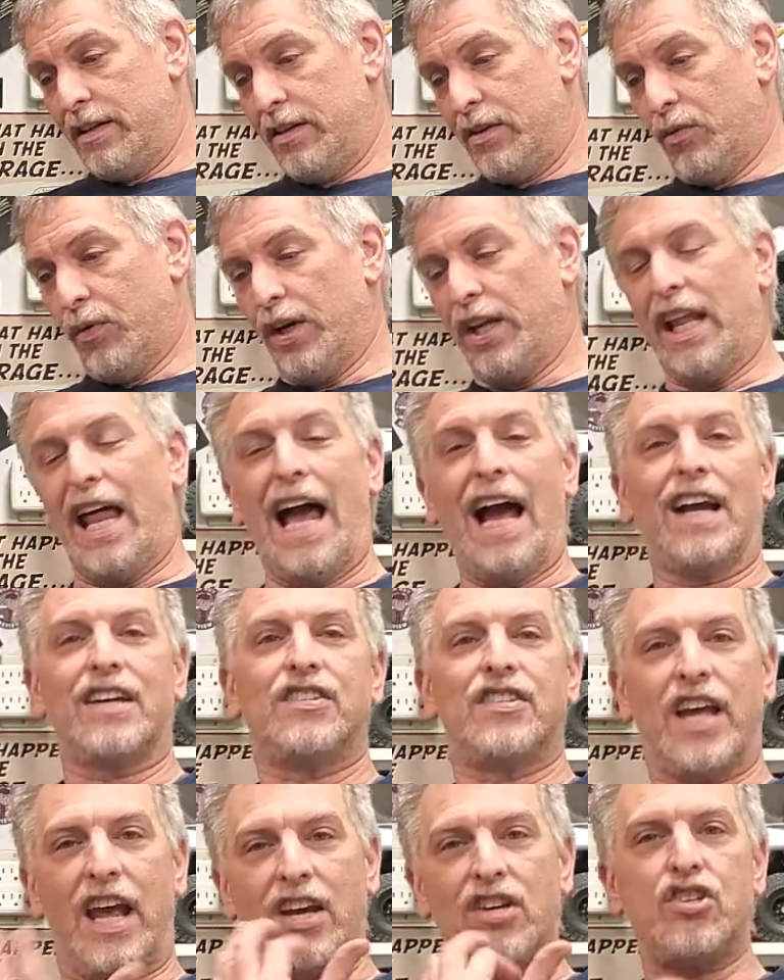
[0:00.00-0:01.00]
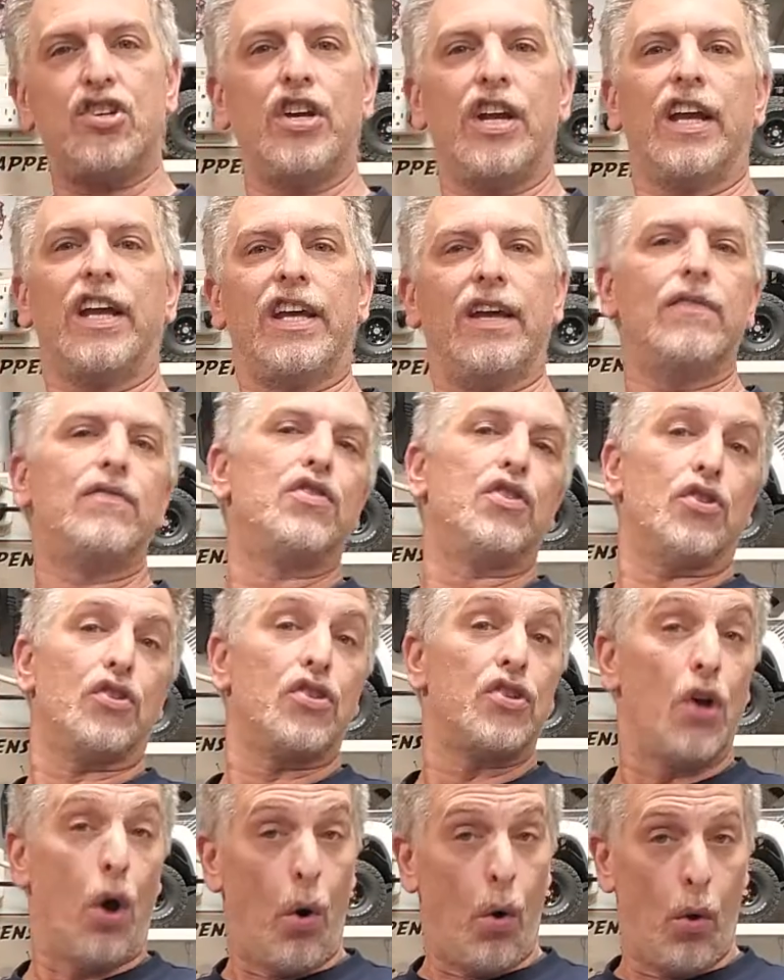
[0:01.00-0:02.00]
relaxation it gives your
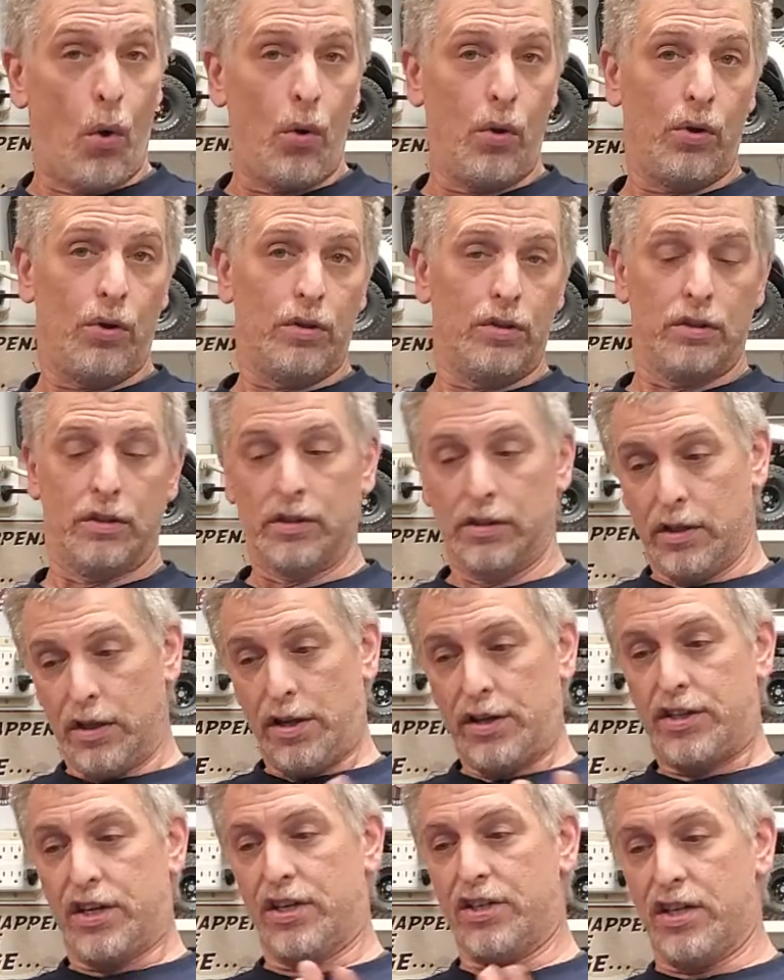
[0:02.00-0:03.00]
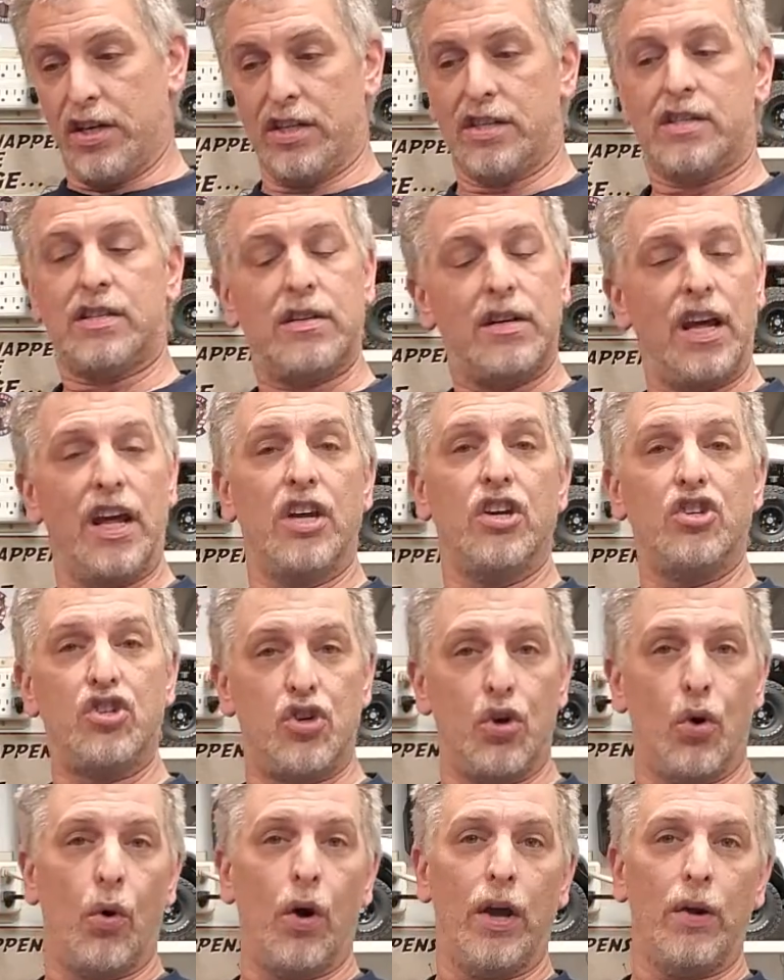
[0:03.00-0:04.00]
soul to just
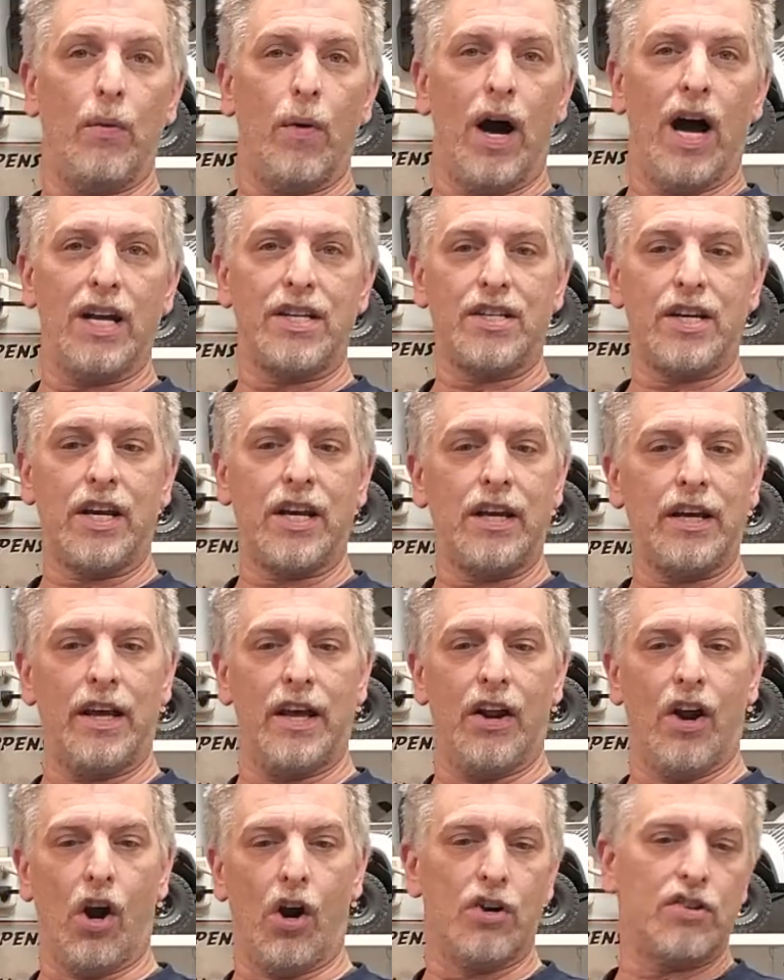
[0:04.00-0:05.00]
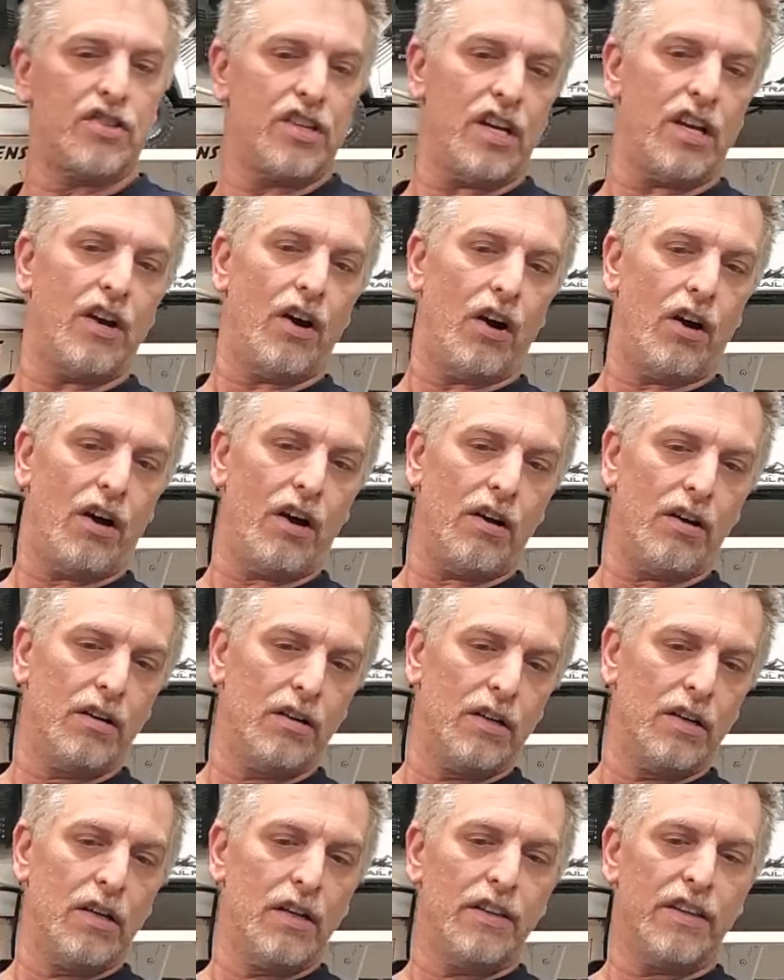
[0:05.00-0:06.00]
enjoy watching an RC car
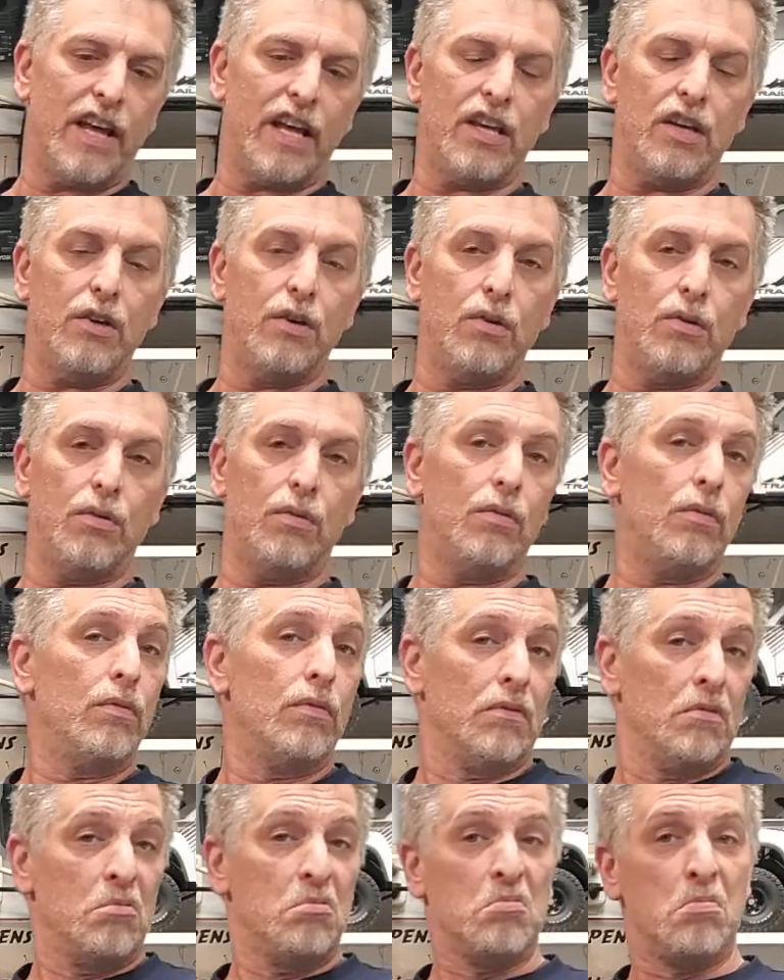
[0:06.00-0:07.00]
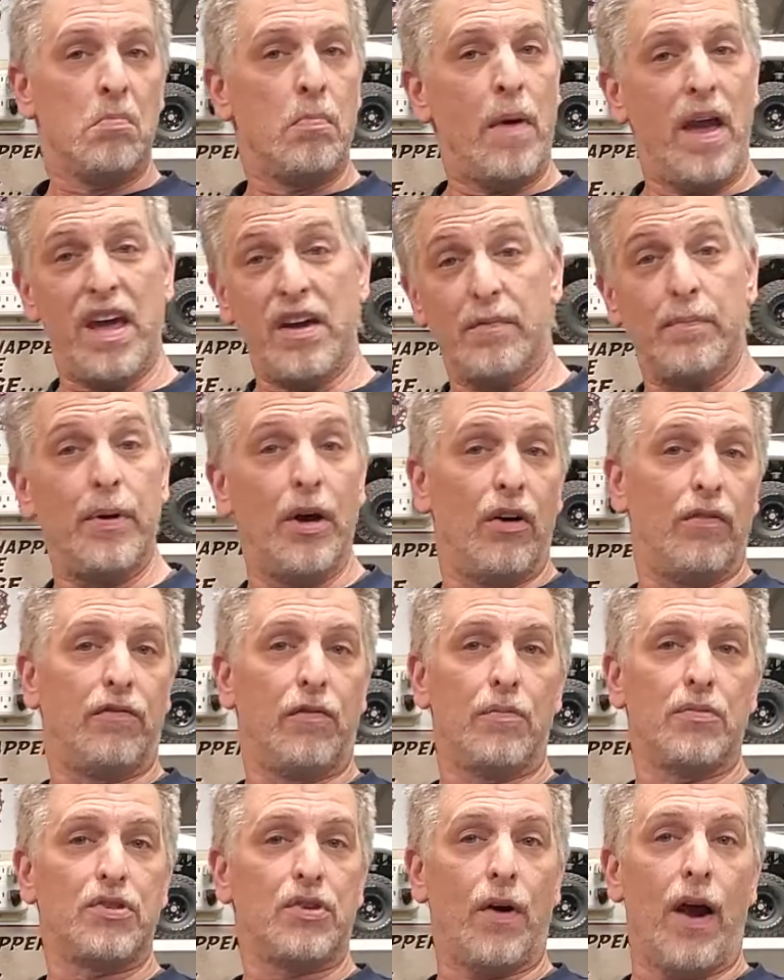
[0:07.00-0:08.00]
that you may have built
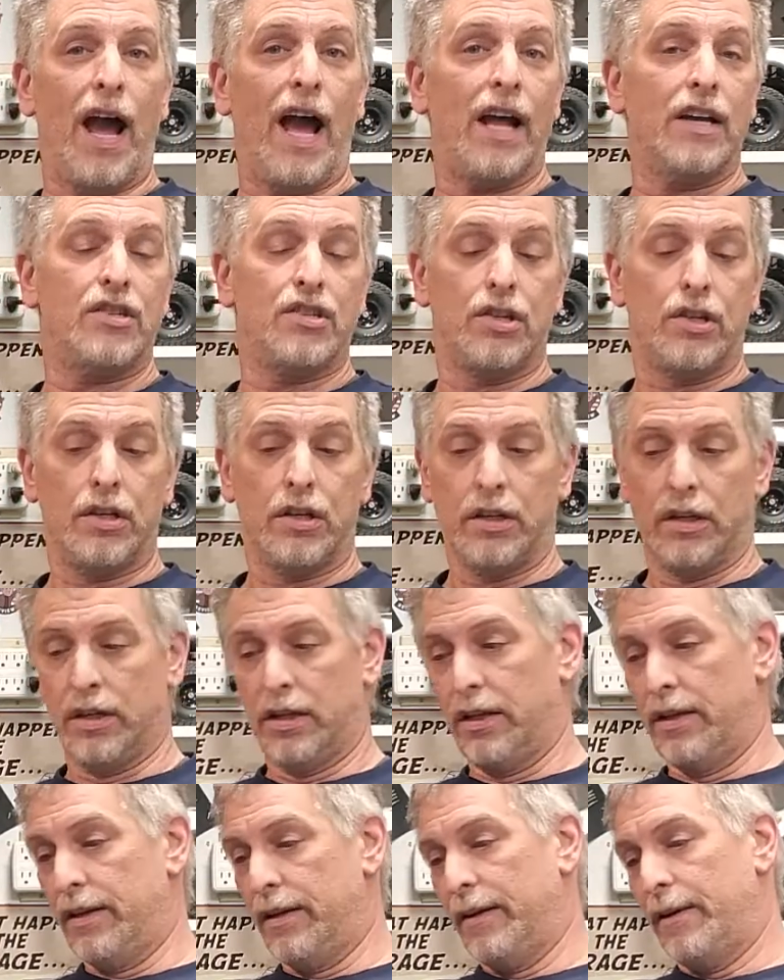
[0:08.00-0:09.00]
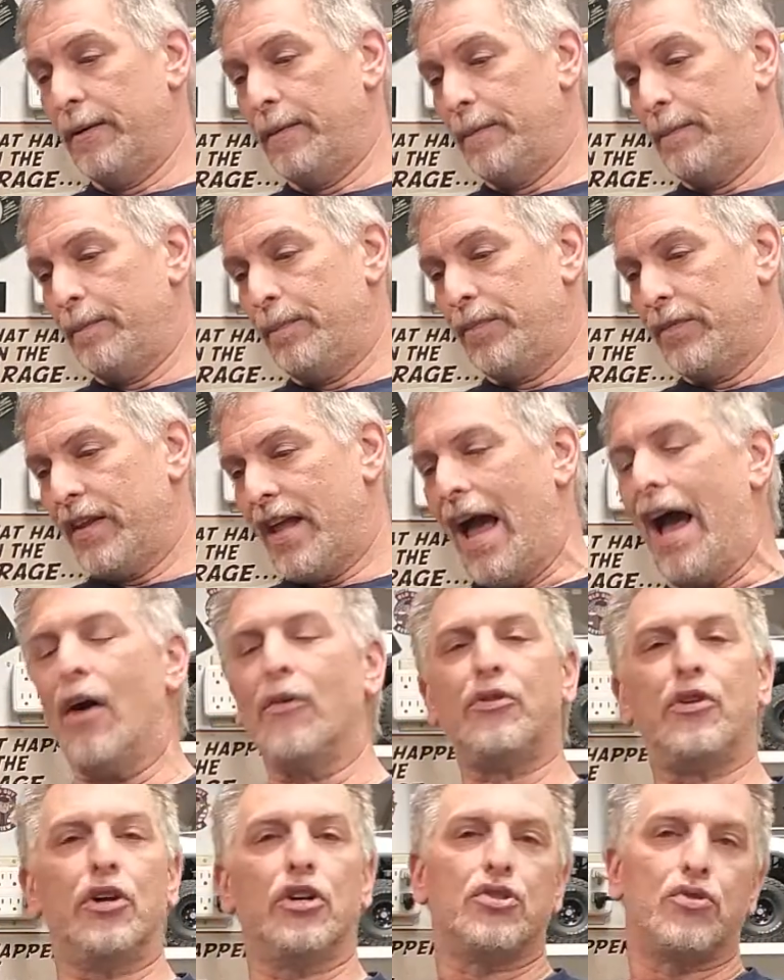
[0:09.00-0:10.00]
from scratch,
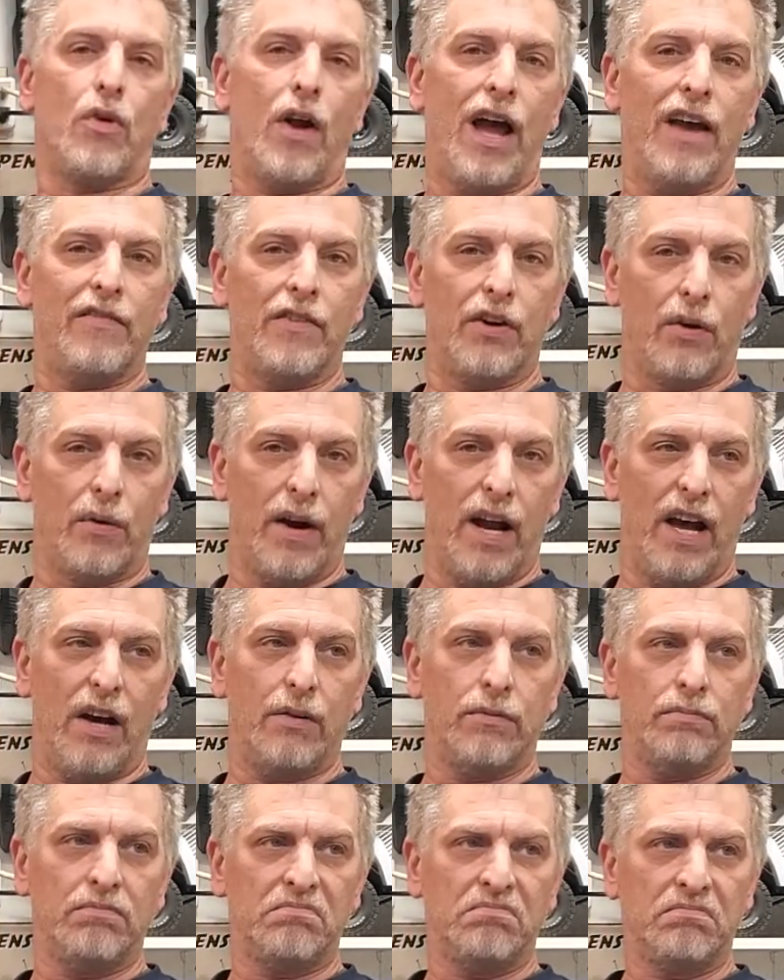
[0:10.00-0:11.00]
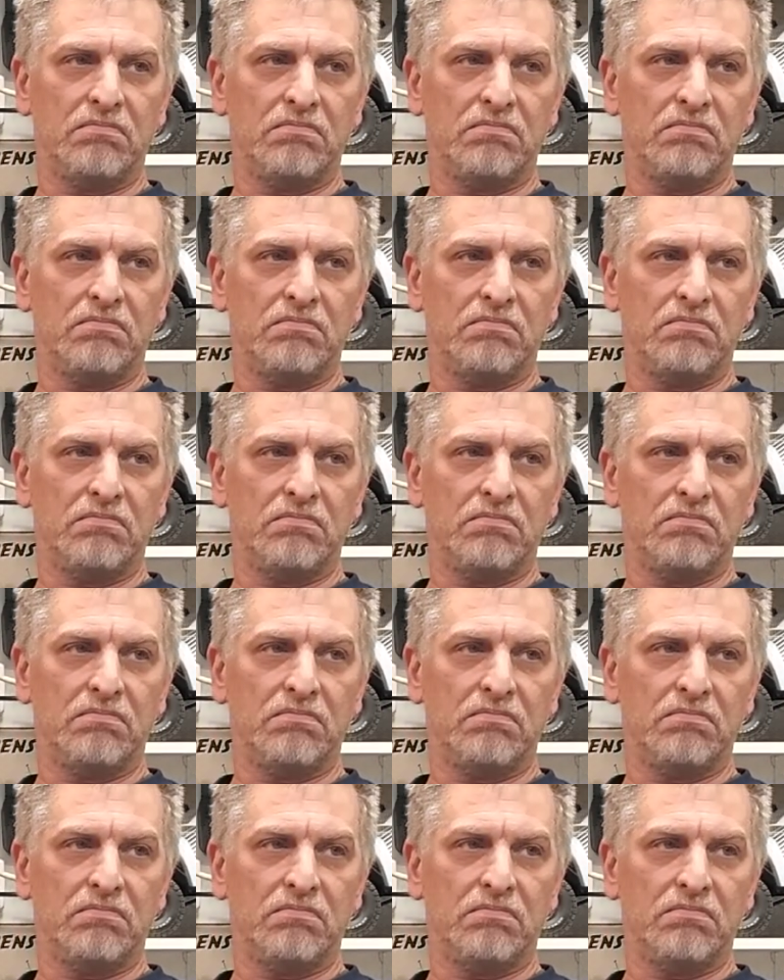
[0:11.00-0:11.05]
out there driving around,